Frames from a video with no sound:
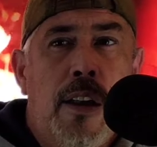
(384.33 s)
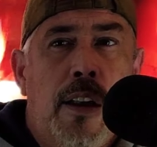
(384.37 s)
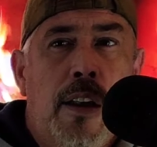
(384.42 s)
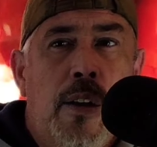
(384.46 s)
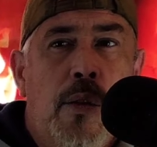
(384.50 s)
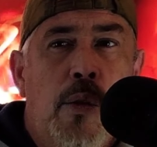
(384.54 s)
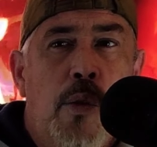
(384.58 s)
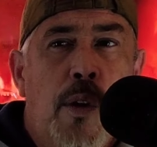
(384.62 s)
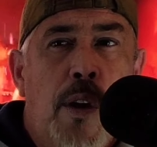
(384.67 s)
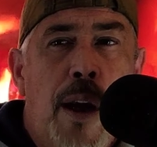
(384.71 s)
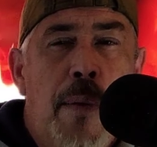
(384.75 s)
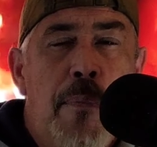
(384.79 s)

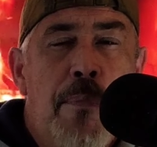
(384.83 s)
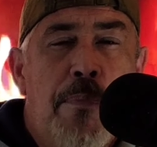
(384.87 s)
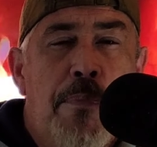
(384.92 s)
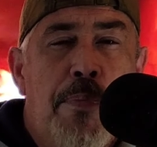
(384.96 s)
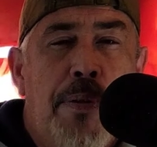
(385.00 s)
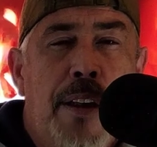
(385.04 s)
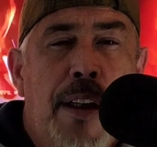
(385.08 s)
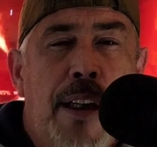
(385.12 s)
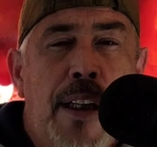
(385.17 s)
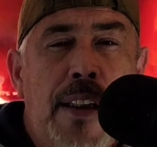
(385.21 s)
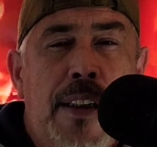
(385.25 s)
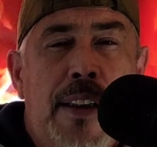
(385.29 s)
when I
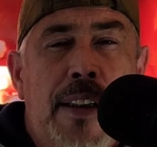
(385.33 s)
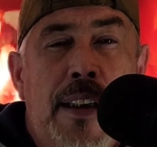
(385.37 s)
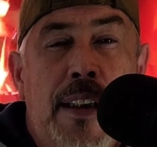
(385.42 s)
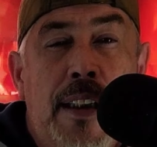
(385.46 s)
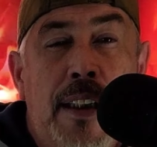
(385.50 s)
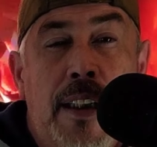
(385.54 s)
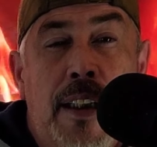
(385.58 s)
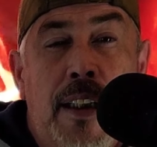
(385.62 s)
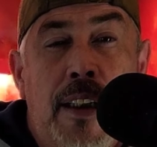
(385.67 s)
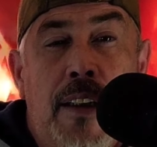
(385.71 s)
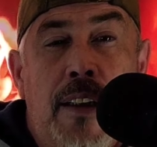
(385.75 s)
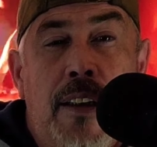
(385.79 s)
plugged it
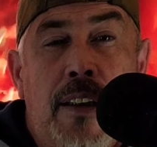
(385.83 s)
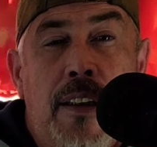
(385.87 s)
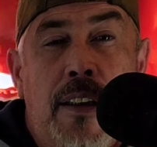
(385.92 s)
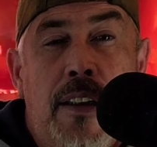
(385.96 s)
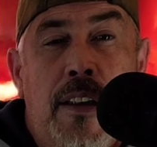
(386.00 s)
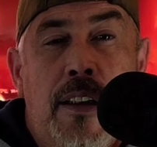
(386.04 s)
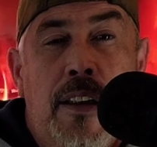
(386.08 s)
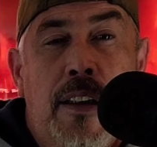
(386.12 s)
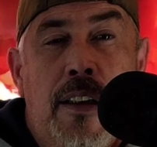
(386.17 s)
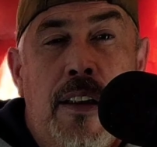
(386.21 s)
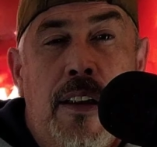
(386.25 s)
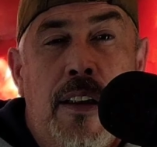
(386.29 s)

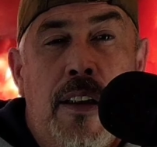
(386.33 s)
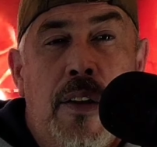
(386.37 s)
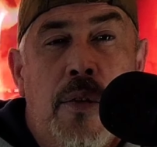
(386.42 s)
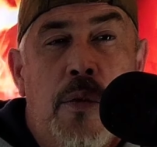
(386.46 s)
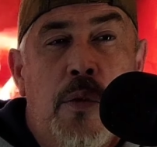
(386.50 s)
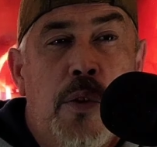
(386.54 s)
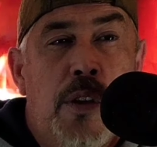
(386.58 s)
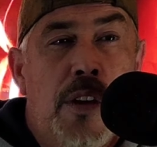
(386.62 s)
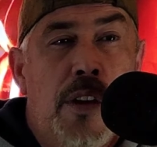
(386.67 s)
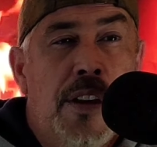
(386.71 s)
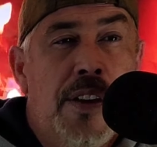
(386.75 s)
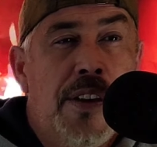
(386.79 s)
in, it
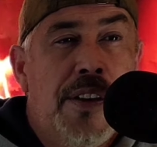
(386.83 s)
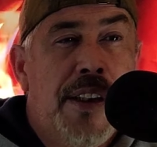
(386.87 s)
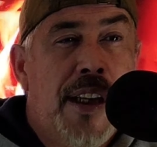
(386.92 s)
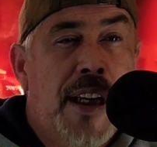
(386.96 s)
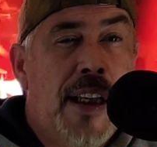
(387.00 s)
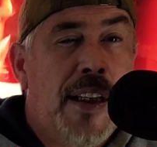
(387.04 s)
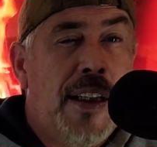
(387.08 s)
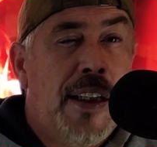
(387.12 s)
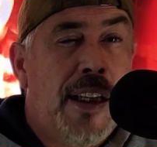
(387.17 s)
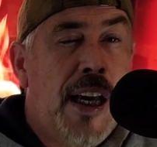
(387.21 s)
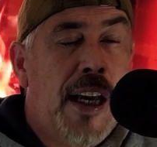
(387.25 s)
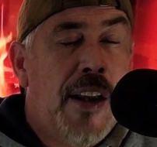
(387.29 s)
was
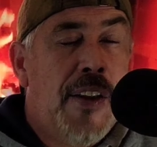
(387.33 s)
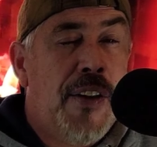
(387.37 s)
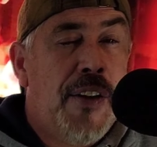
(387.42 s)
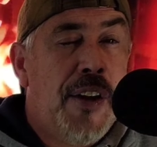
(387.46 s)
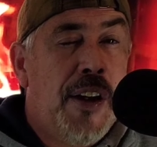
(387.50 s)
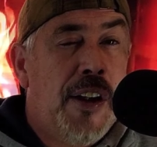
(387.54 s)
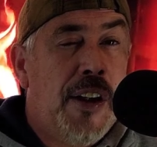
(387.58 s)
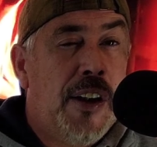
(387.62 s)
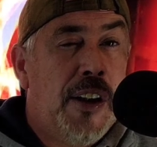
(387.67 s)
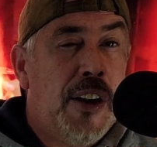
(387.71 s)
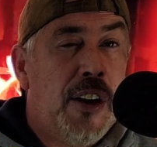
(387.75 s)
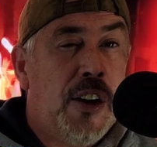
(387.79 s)
at, I
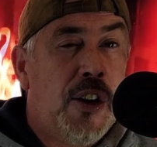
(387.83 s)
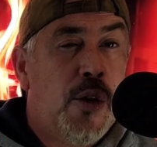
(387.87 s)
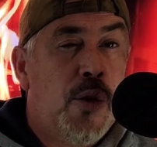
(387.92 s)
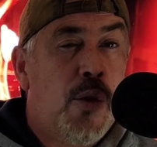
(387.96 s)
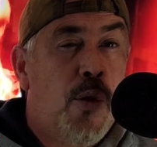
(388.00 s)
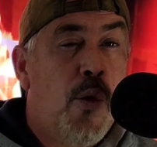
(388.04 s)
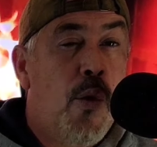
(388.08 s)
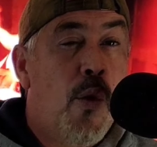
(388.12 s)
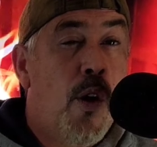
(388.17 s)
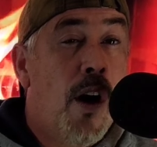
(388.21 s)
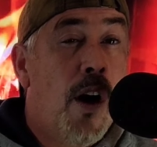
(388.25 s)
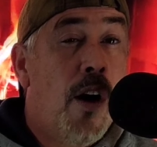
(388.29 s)
think,
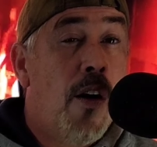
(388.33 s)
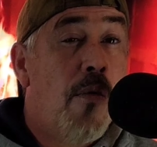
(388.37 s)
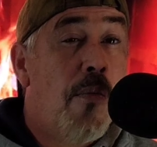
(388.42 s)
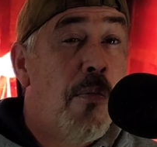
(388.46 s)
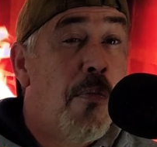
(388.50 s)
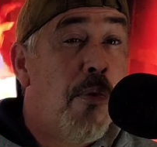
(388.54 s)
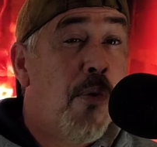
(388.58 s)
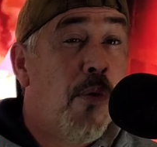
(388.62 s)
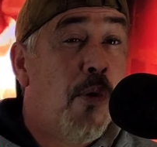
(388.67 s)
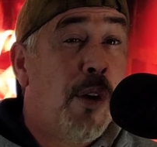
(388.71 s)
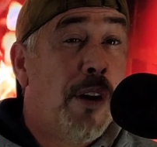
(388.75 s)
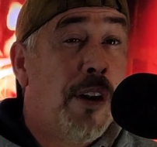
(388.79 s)

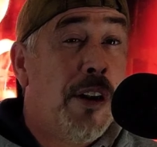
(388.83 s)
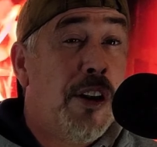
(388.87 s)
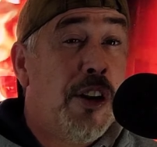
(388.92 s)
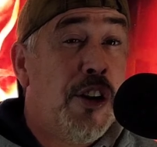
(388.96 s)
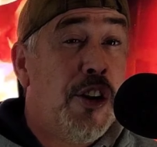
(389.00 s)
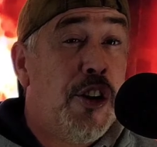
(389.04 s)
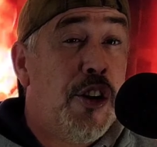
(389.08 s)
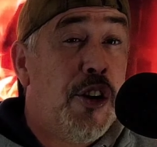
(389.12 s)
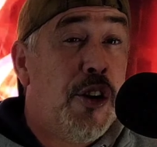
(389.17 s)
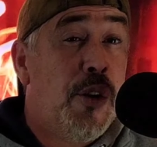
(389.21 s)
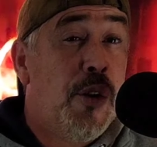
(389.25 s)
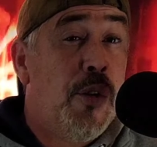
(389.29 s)

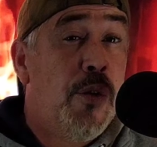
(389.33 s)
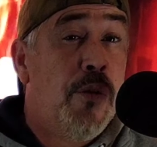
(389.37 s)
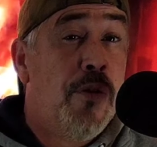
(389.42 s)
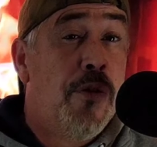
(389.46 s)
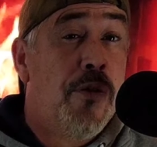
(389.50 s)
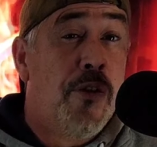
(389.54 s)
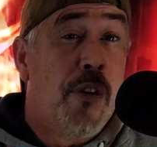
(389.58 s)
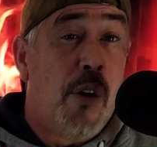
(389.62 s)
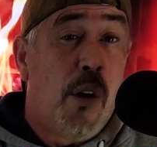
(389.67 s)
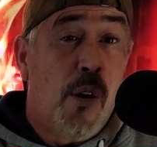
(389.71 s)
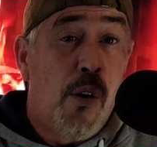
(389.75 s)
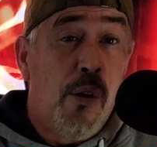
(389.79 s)
12.2
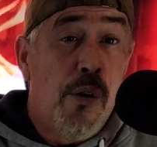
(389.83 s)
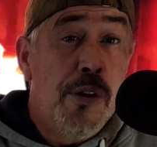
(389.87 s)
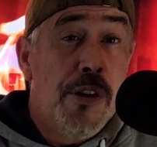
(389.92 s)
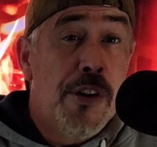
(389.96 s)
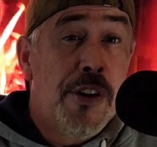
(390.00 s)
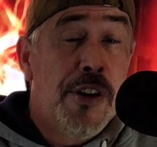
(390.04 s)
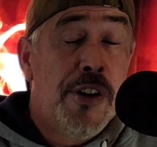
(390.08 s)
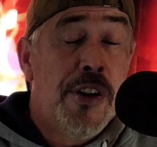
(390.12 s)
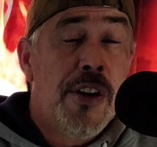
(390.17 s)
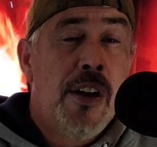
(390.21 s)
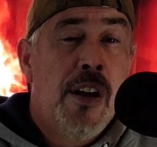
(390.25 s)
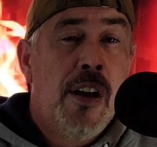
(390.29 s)

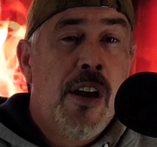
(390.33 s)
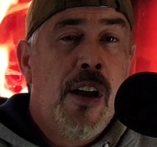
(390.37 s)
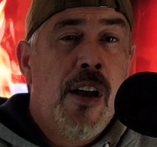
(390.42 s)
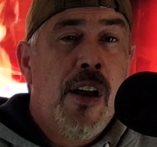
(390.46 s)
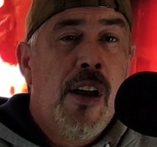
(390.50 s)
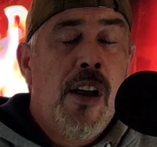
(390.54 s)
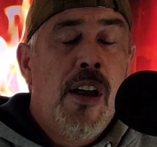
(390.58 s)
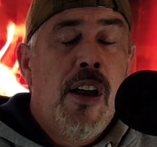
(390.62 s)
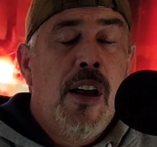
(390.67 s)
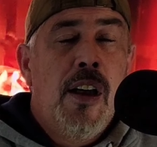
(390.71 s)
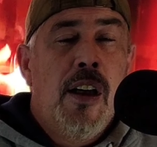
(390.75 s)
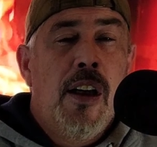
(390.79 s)
volts,
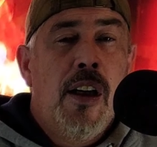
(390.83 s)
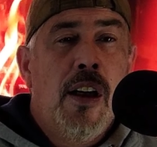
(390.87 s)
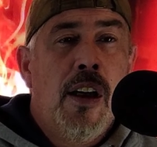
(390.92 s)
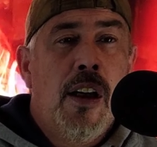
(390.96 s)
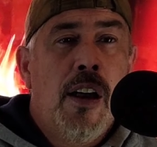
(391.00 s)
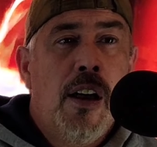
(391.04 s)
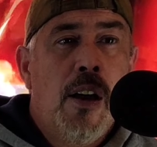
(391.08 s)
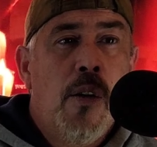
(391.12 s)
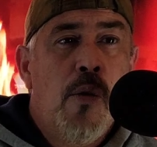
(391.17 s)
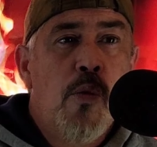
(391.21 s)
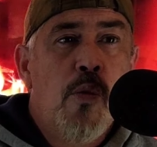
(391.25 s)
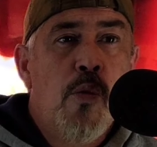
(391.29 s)

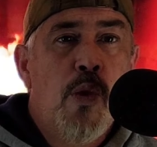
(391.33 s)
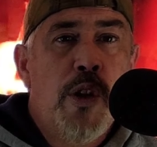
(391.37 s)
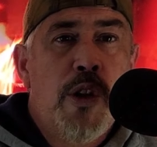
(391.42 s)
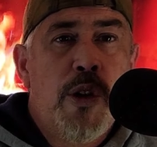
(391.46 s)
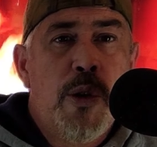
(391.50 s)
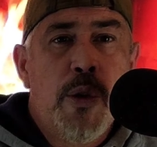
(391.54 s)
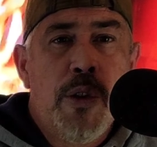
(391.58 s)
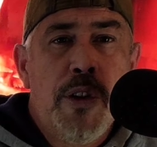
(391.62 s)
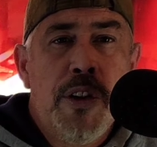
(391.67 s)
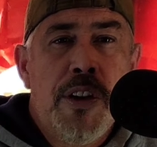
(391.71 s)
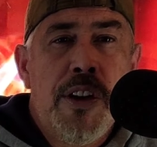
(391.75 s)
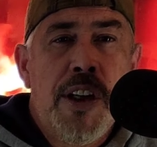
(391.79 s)

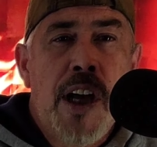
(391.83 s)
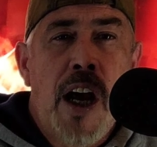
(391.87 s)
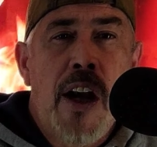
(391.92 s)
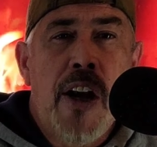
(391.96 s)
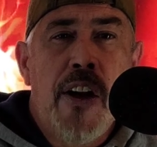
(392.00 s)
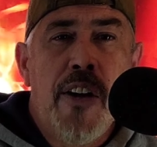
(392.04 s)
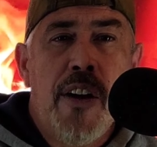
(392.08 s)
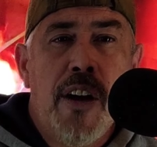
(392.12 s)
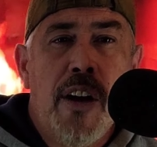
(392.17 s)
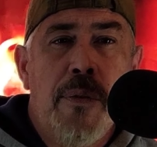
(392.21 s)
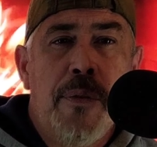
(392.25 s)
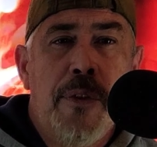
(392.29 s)
which was not
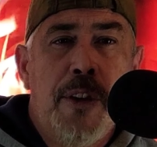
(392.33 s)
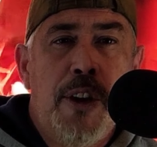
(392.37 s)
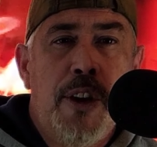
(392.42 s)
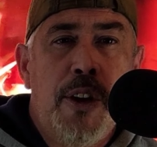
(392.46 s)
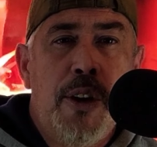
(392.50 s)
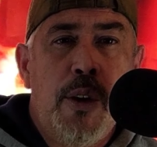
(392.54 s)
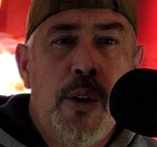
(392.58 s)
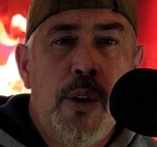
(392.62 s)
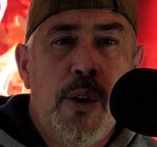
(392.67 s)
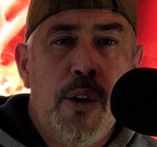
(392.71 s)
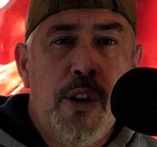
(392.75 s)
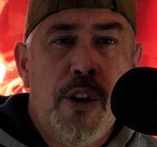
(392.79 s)
enough
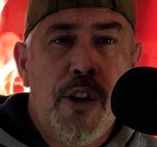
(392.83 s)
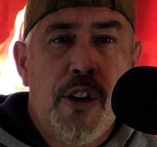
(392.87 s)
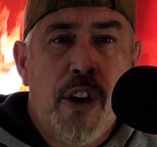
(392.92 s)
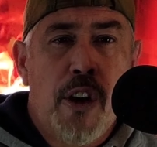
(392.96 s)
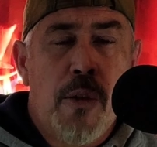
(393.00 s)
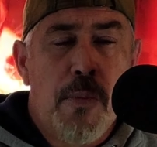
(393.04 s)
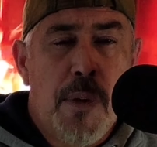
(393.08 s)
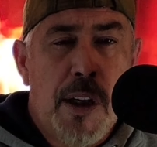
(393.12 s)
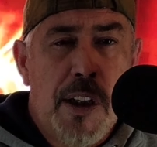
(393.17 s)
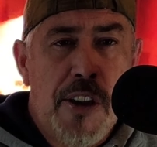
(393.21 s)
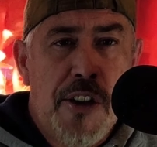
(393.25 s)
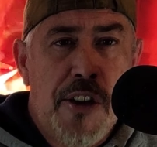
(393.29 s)
to
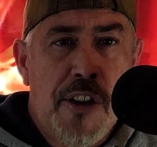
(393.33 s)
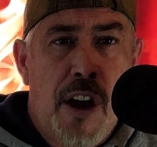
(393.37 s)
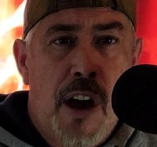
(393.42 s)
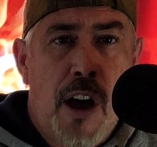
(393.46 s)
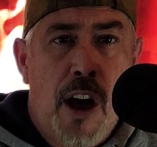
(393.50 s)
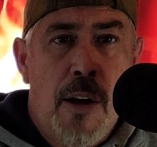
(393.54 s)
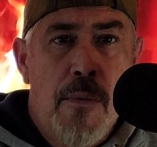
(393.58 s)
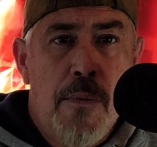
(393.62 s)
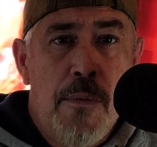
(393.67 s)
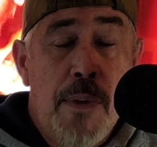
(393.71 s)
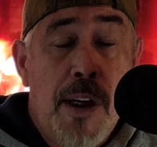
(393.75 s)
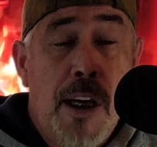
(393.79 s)
start my
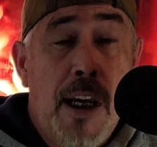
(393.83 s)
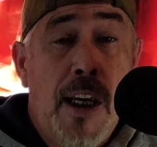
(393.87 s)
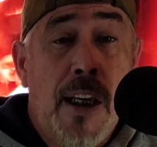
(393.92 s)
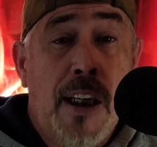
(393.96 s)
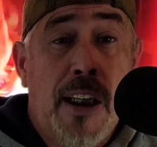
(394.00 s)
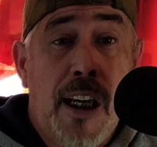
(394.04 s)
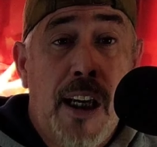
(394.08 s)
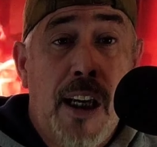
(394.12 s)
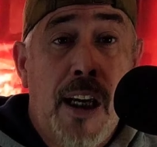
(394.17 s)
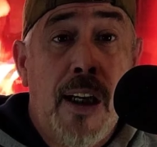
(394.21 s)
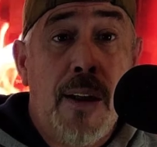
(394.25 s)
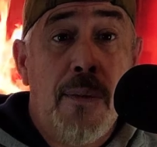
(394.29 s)
Saab,
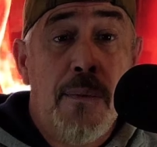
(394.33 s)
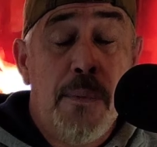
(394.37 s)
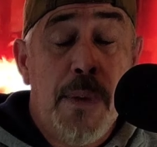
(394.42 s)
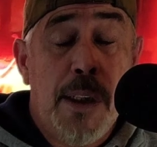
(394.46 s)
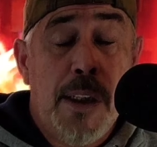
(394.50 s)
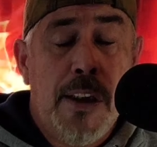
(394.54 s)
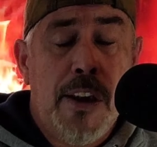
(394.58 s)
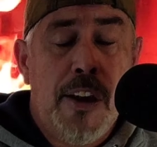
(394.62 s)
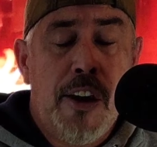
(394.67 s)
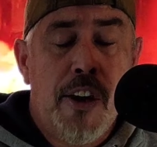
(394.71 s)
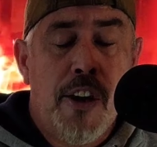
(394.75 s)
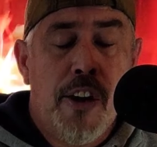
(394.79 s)
aka
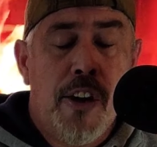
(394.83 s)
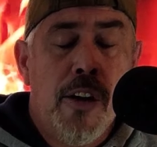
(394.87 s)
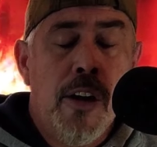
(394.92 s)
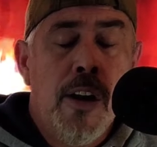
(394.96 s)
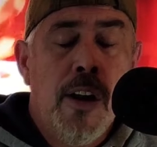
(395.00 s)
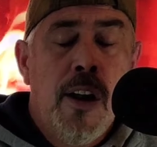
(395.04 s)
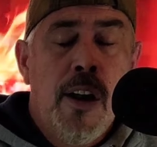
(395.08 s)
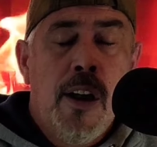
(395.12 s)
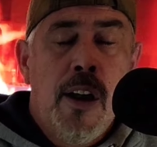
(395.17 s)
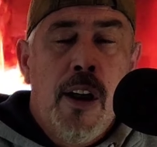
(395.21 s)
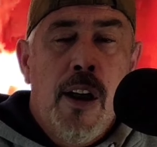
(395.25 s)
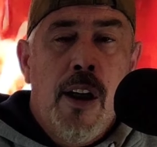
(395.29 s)
Meteor.
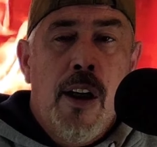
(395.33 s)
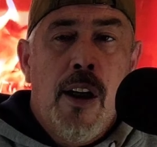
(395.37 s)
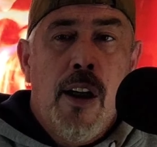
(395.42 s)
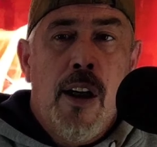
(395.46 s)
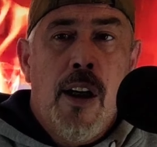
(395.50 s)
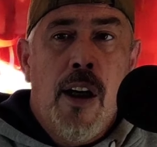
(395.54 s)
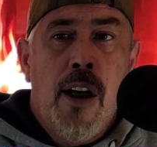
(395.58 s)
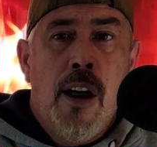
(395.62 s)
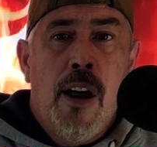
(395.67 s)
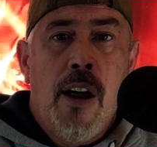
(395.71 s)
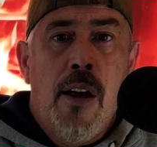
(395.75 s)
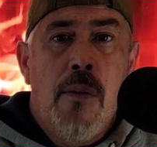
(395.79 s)

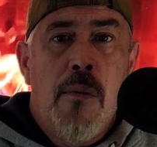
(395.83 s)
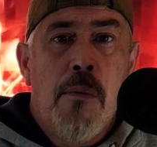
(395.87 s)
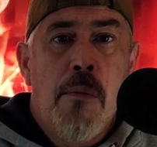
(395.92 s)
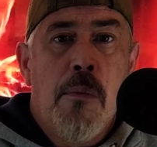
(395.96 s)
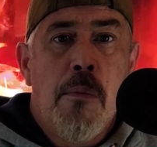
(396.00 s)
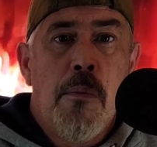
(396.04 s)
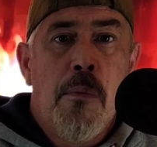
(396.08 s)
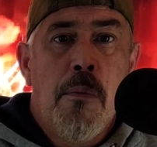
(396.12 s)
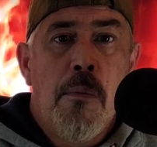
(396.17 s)
Um,